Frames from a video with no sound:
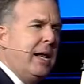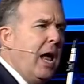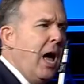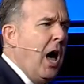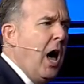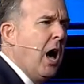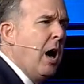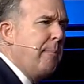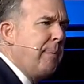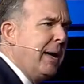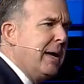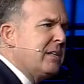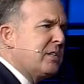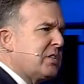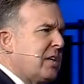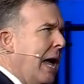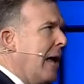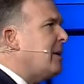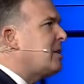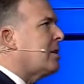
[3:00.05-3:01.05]
up, it
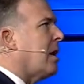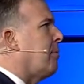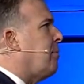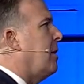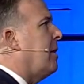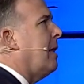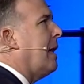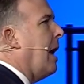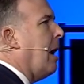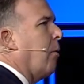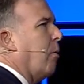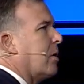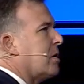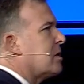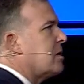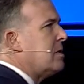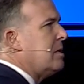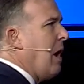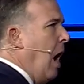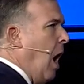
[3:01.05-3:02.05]
said something that I was
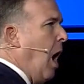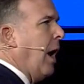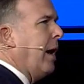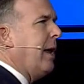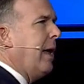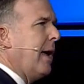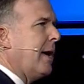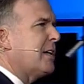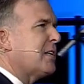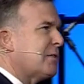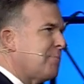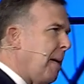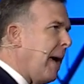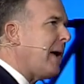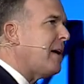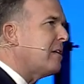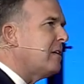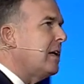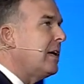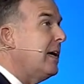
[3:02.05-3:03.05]
not
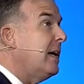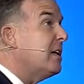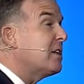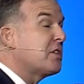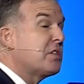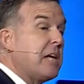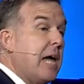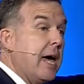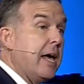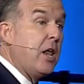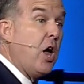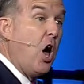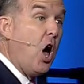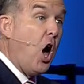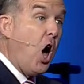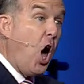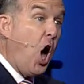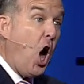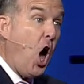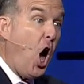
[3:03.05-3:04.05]
expecting. It said,
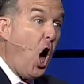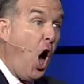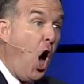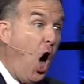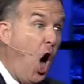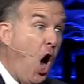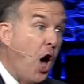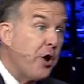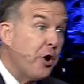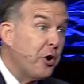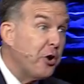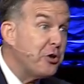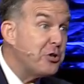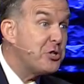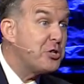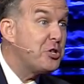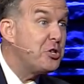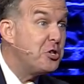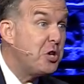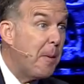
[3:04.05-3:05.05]

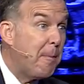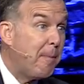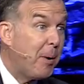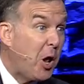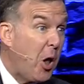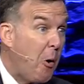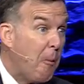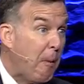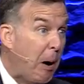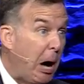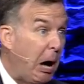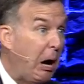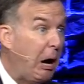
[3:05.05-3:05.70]
honors diploma.